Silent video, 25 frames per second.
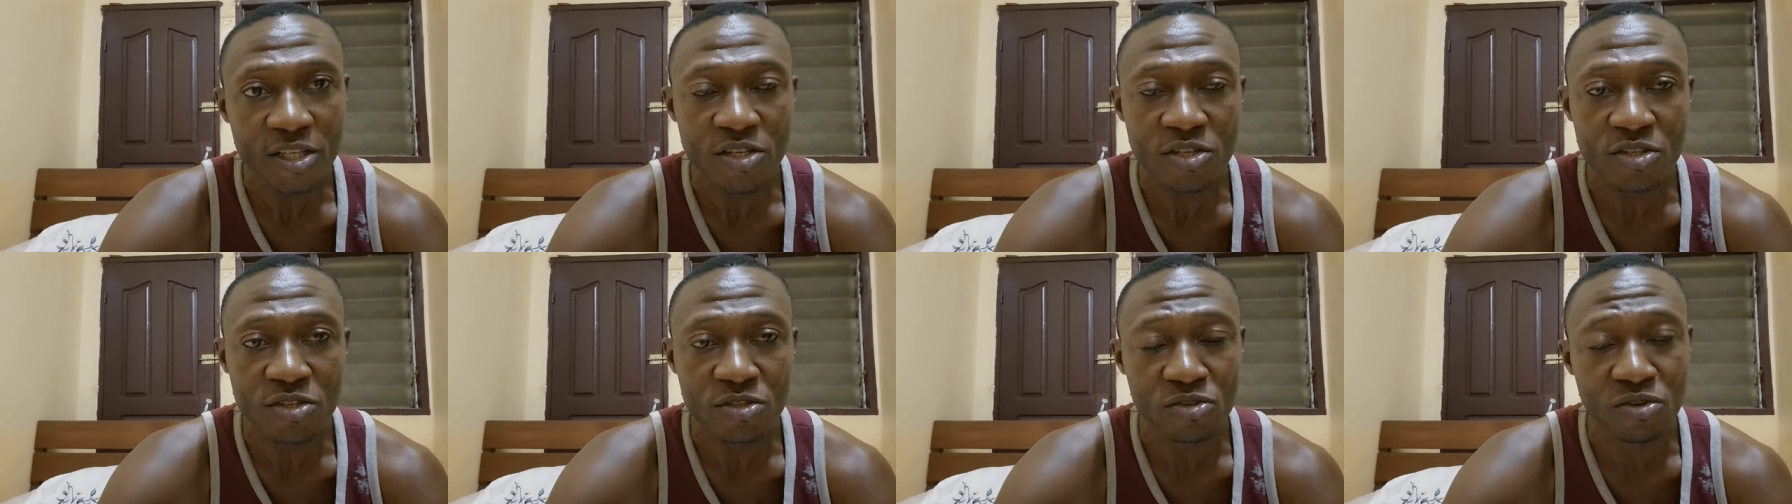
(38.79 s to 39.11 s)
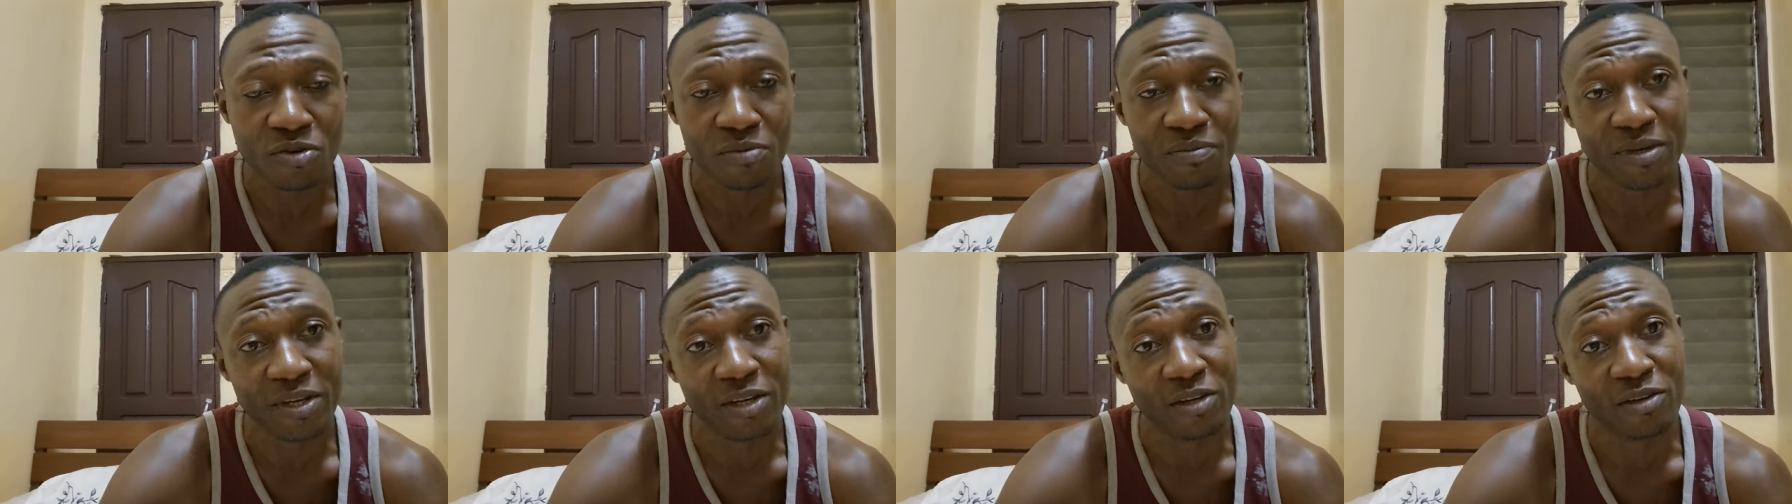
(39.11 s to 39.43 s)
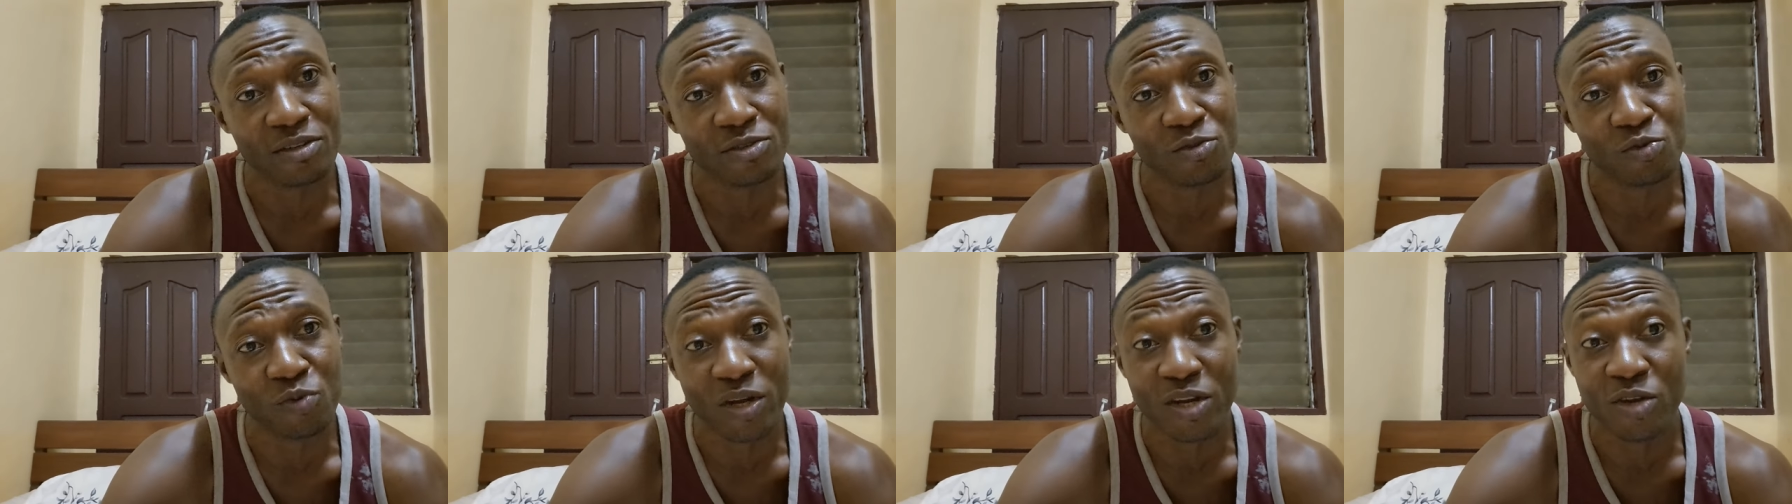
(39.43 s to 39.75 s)
So
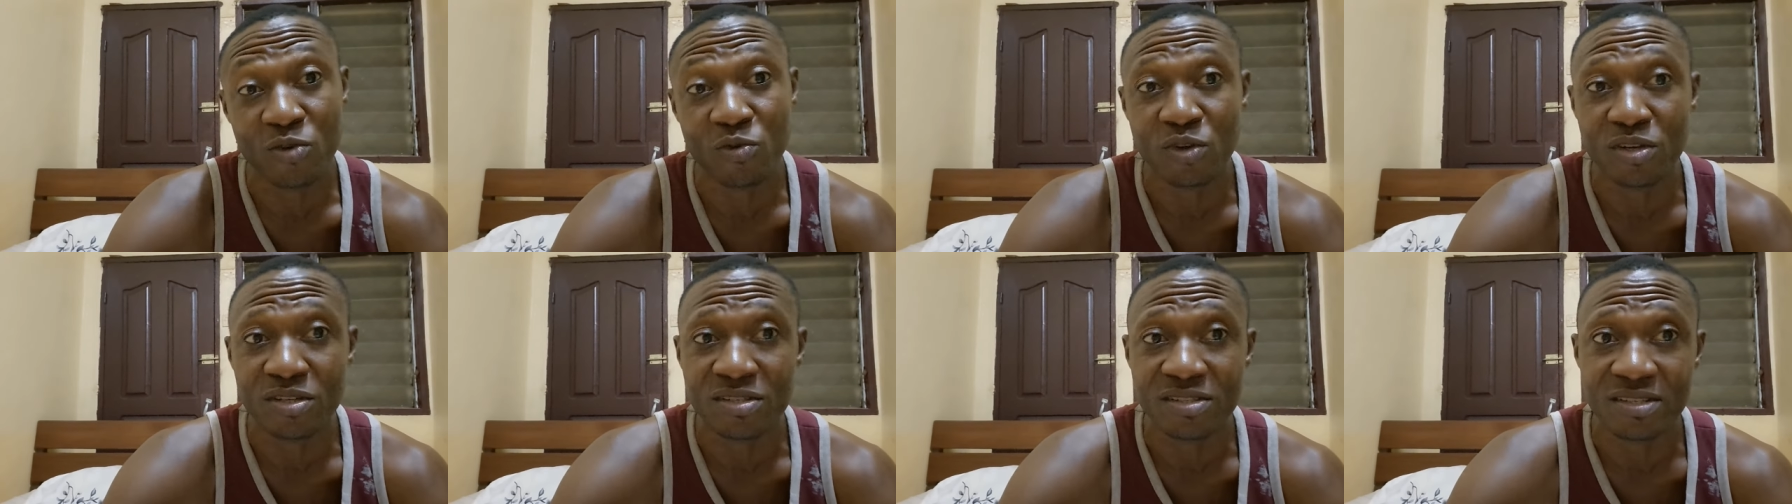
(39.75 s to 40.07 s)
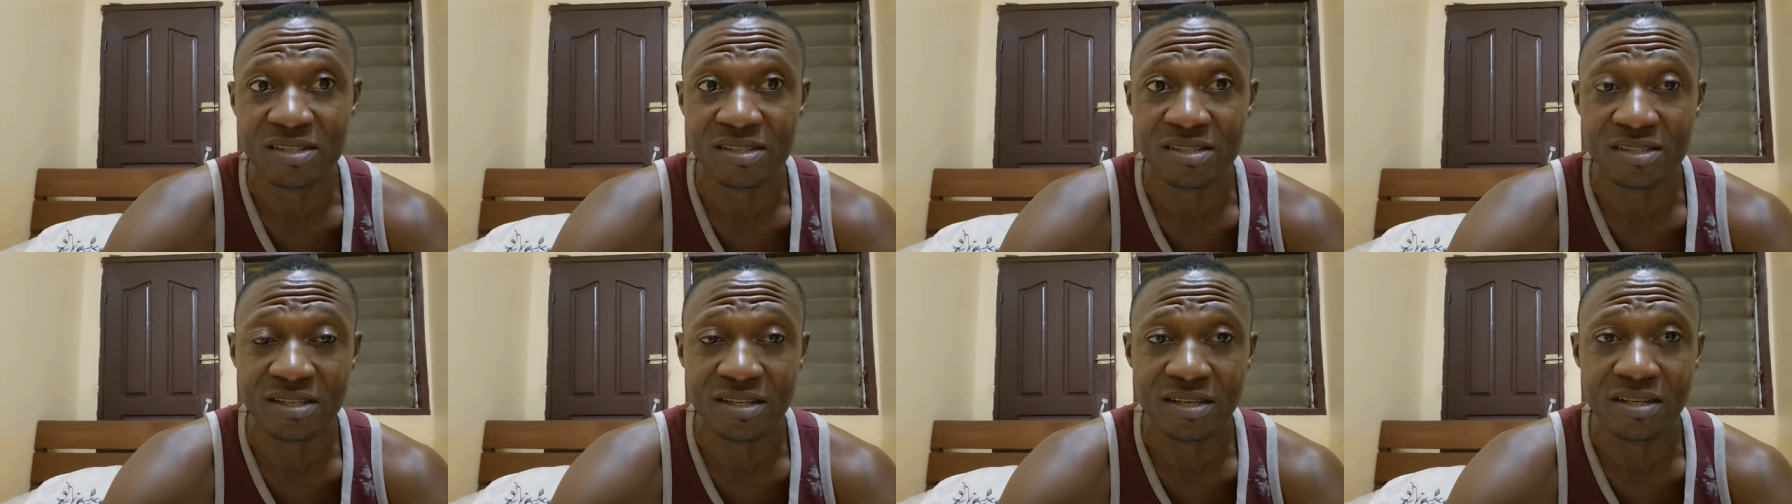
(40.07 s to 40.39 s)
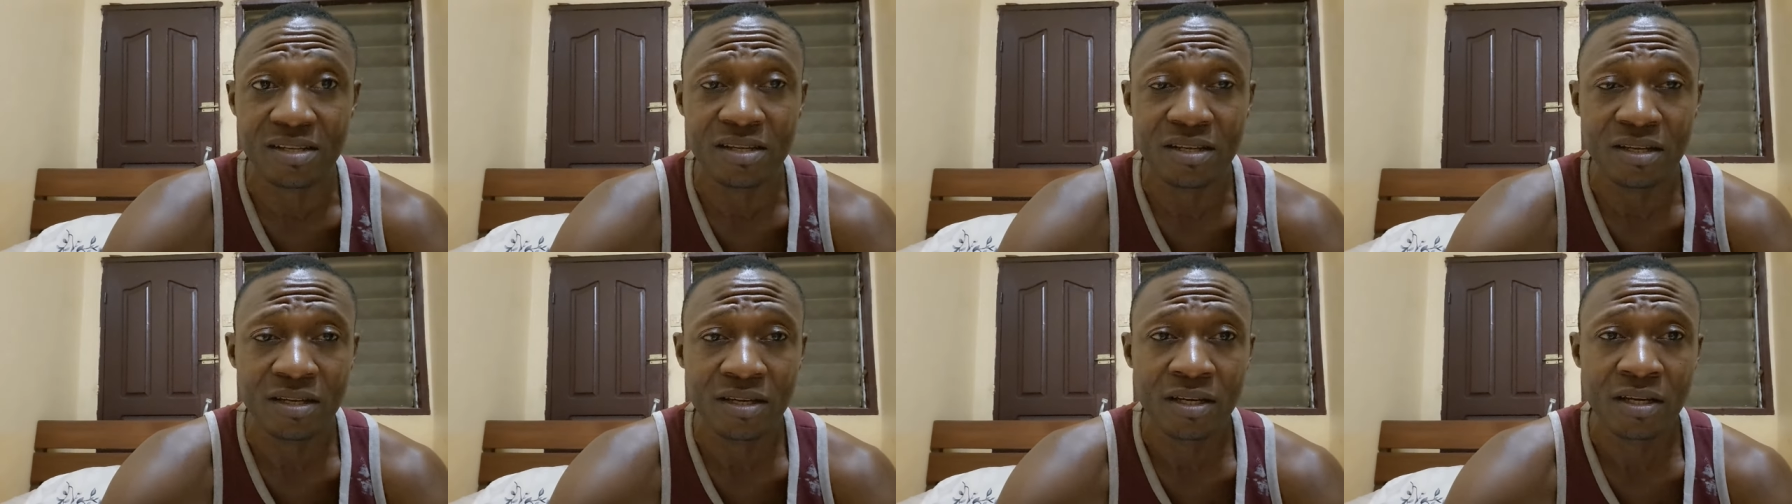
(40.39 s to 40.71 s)
because when it was 16,